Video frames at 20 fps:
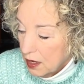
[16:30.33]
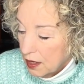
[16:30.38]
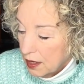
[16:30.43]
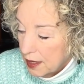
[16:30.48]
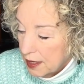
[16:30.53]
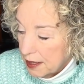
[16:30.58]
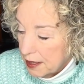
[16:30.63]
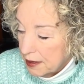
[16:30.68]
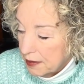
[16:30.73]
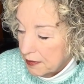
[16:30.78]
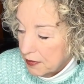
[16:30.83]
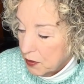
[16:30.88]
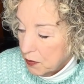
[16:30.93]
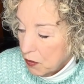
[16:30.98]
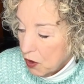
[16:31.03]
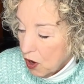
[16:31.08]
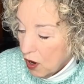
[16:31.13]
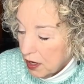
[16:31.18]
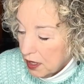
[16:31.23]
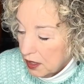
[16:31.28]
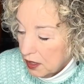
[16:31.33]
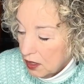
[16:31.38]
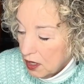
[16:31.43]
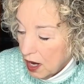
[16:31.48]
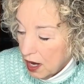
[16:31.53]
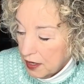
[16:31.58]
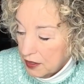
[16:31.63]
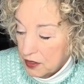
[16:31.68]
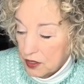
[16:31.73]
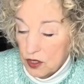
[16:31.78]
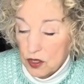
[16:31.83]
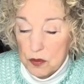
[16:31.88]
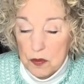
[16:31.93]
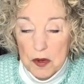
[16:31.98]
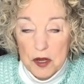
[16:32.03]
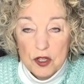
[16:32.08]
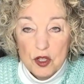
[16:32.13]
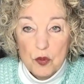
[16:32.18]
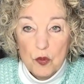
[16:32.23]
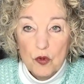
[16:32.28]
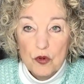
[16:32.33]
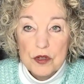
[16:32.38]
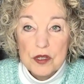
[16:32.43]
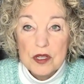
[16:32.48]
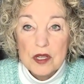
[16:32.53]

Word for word: Um, the Moroccan Nights is much more